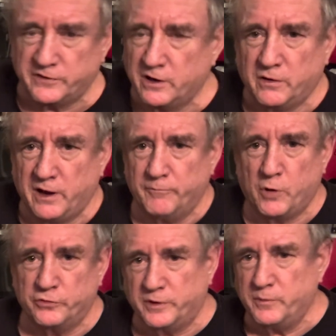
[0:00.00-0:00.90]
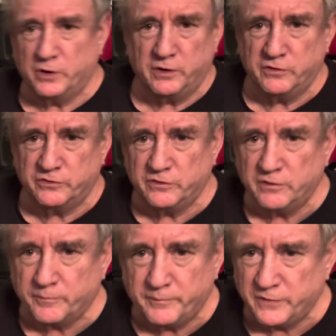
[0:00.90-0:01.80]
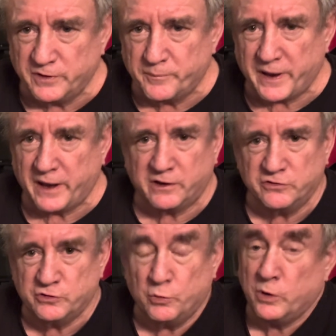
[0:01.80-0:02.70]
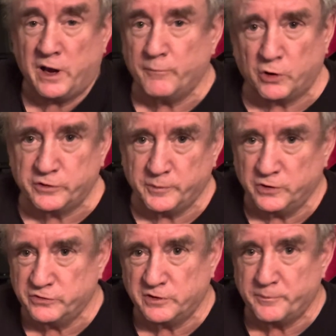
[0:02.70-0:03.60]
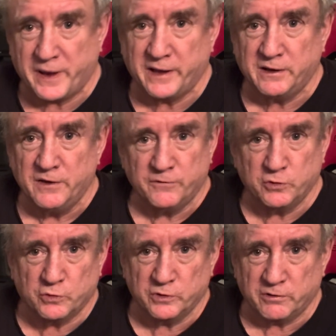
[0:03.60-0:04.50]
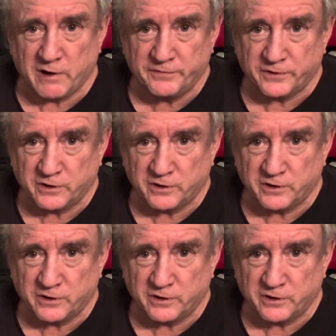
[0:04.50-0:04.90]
They don't have multi-millions in the bank, because you wouldn't have multi-millions in the bank if you're doing the right thing.